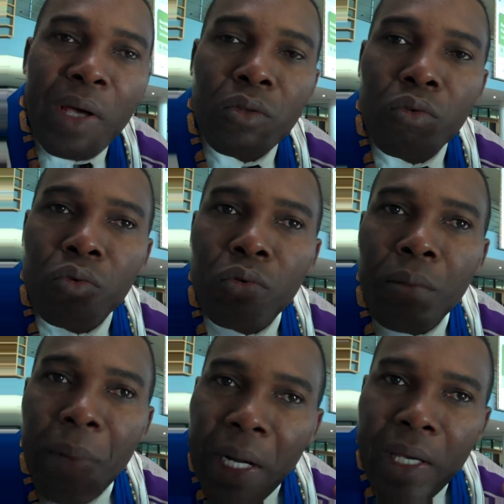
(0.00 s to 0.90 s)
right to
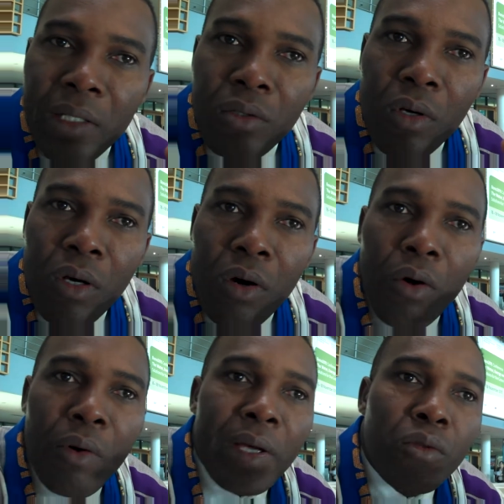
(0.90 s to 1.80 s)
market
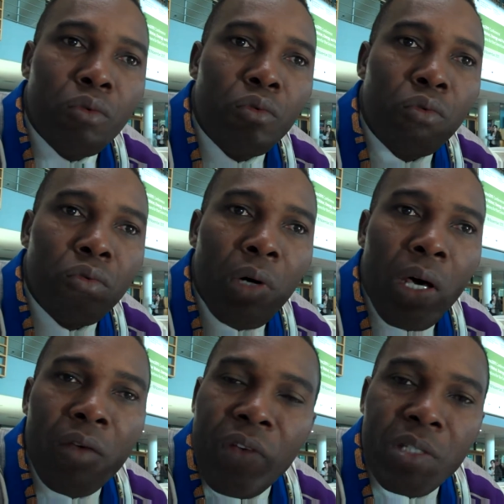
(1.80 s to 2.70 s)
or right to
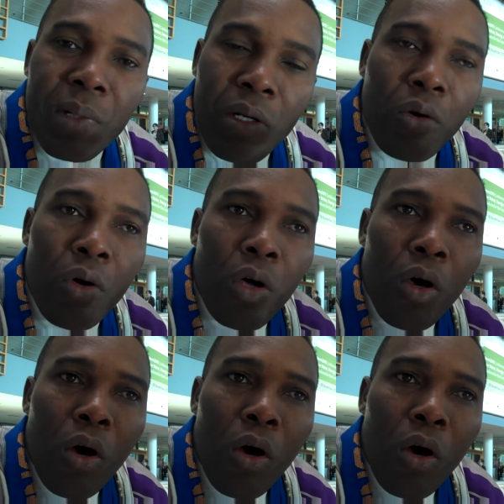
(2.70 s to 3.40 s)
investment. No.